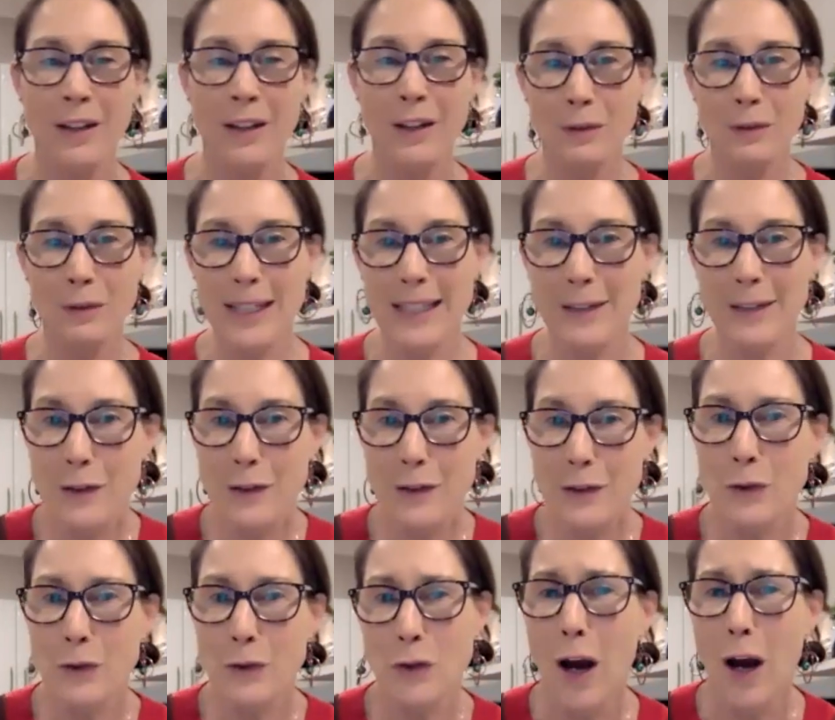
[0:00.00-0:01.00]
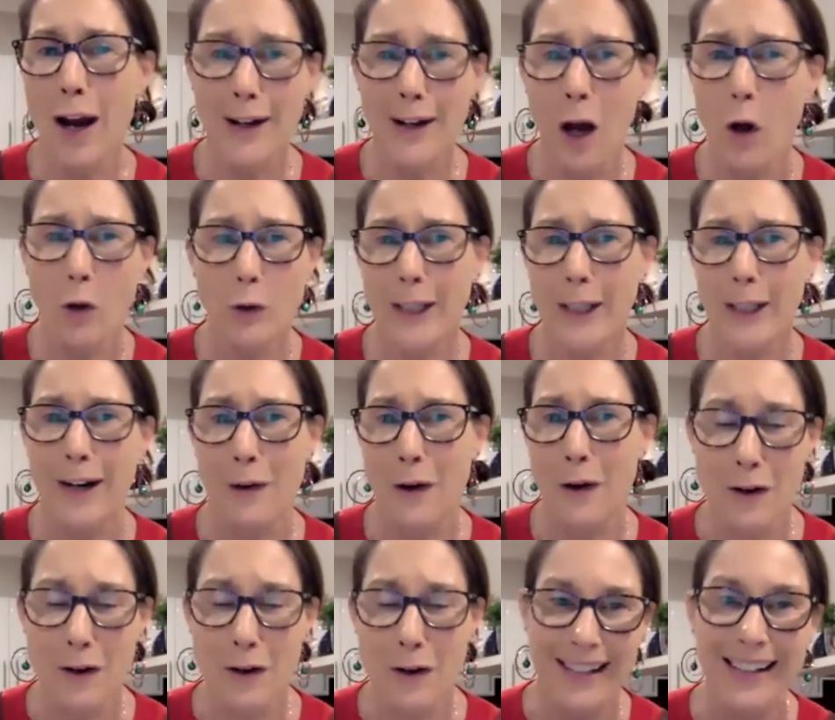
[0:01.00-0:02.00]
the rest of us will try and hold
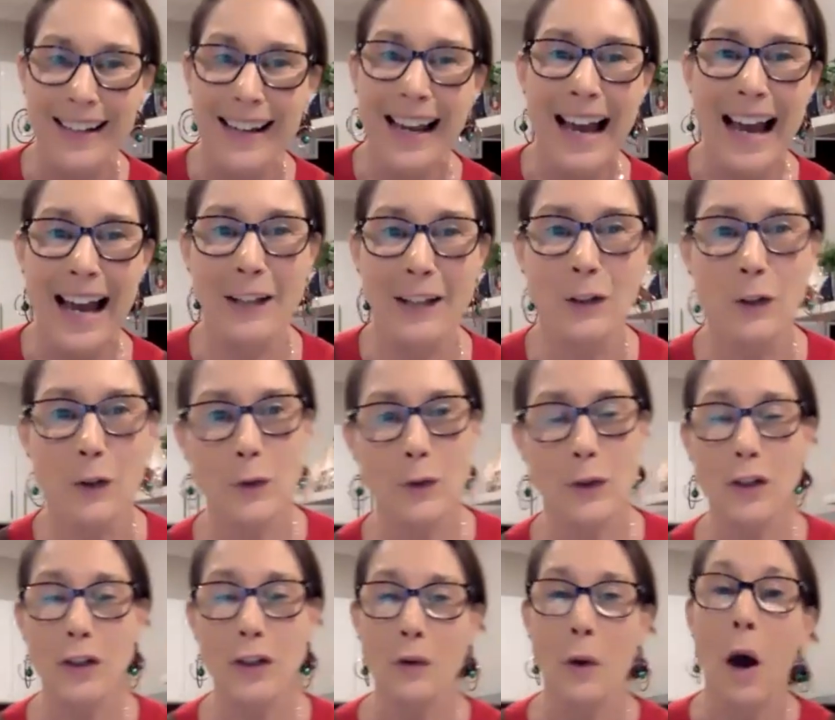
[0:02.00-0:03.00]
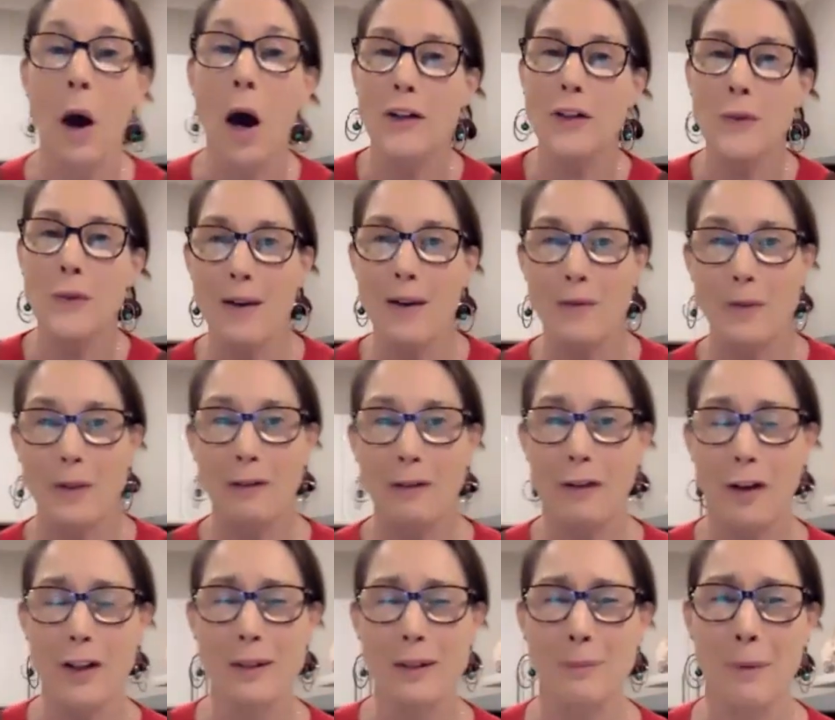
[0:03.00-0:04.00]
our own and look good too. I do have one of
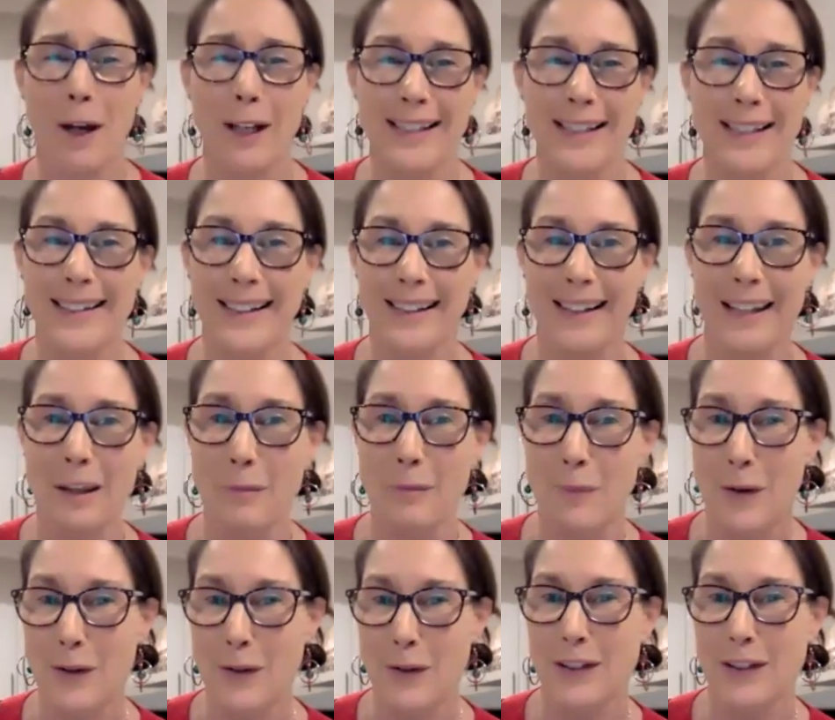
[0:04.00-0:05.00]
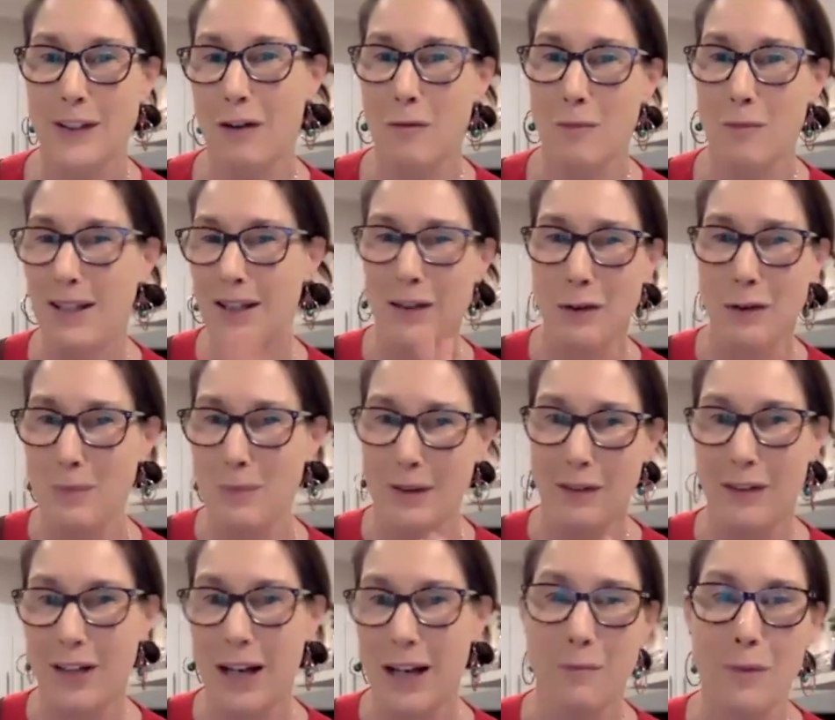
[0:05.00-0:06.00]
those. Mine's still in the box, so I'm going to do a bit
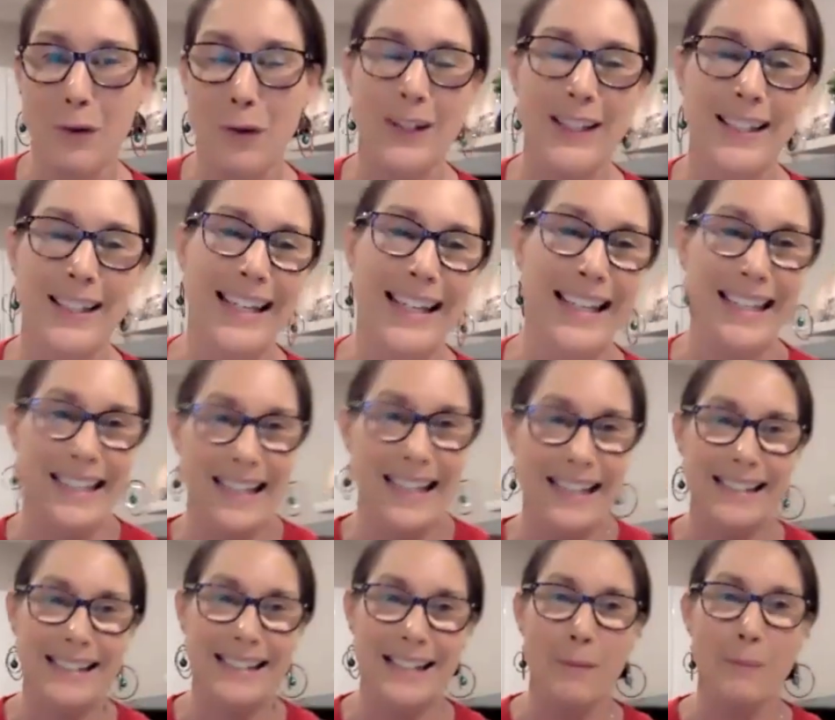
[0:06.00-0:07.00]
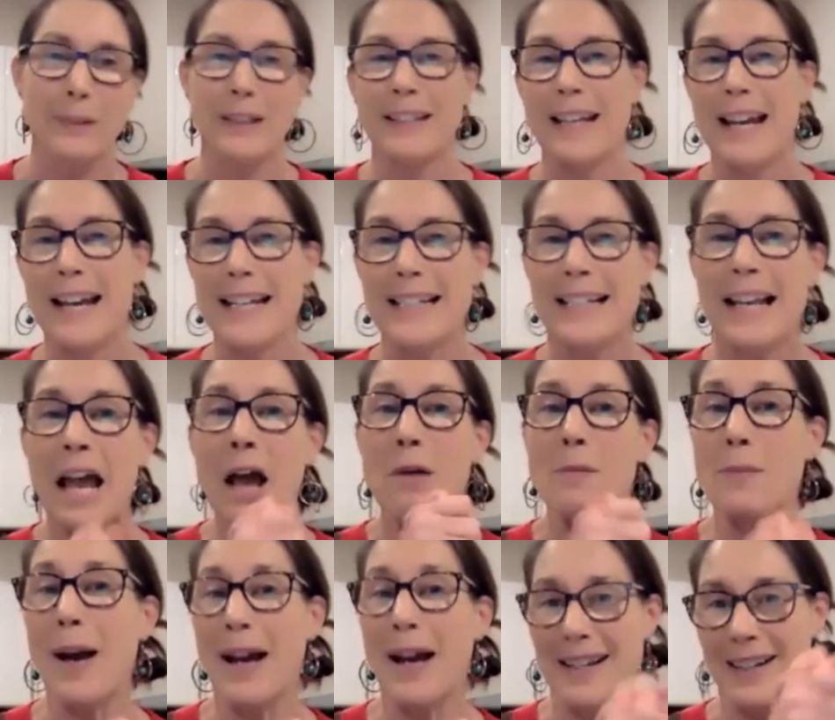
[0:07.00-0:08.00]
of an unboxing in the next couple of days.
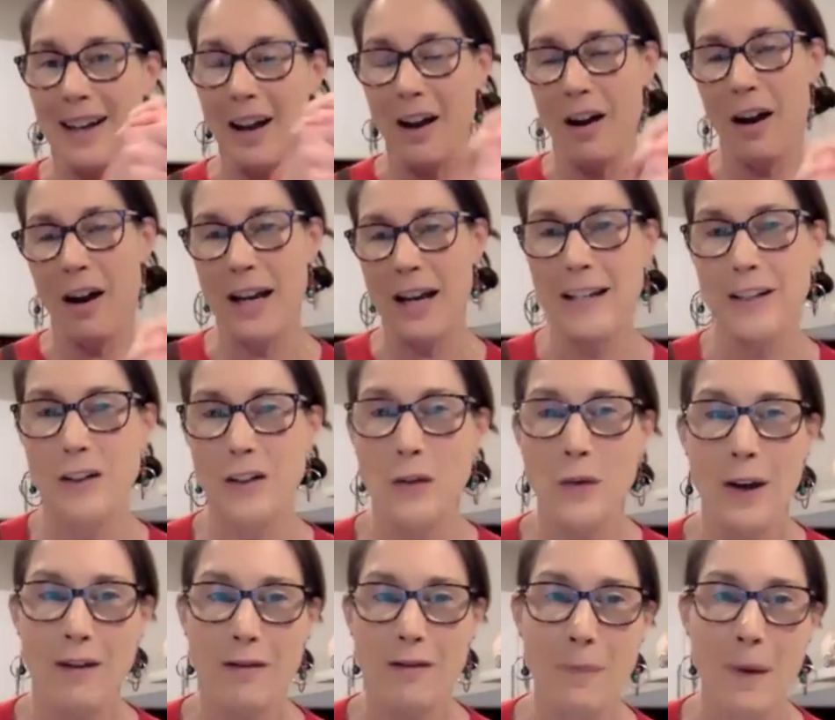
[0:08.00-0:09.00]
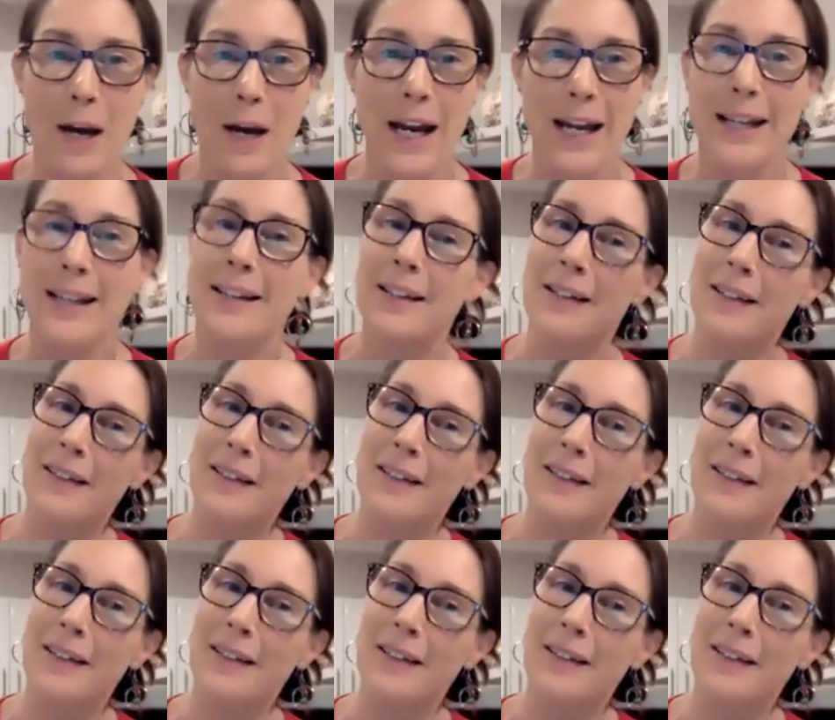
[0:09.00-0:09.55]
But I do have my